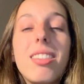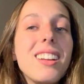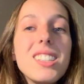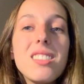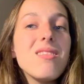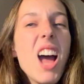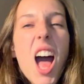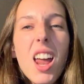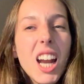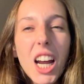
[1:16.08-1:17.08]
That's
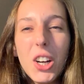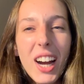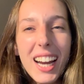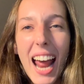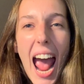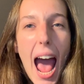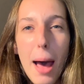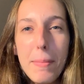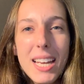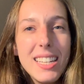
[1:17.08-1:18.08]
not a great
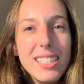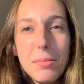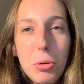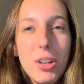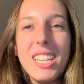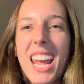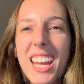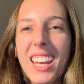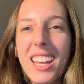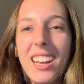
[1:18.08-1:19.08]
habit to
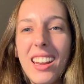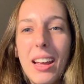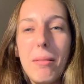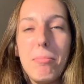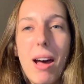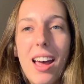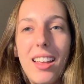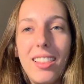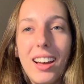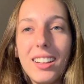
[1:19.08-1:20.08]
partake in,
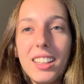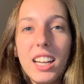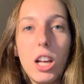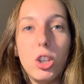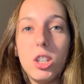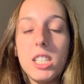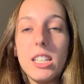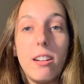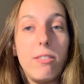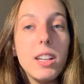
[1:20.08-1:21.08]
but luckily I learned how
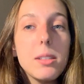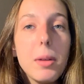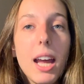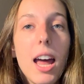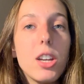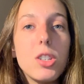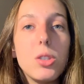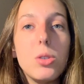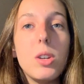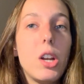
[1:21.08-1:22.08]
to fix my
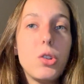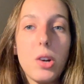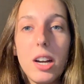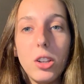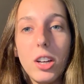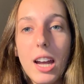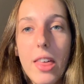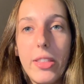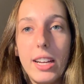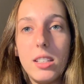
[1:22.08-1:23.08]
attitude and try to look
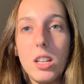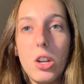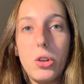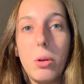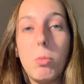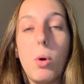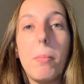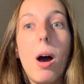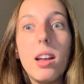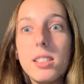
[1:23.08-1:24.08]
at things under a more
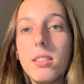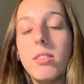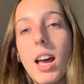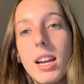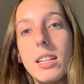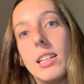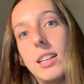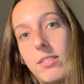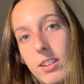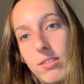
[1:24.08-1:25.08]
positive light,
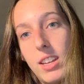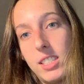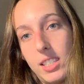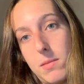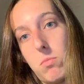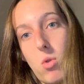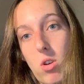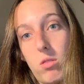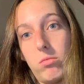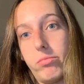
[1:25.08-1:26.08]
even if they seem
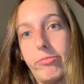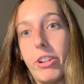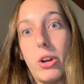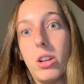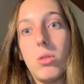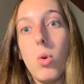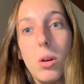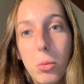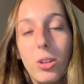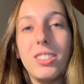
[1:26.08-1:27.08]
very
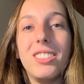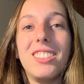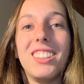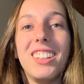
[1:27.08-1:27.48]
horrible.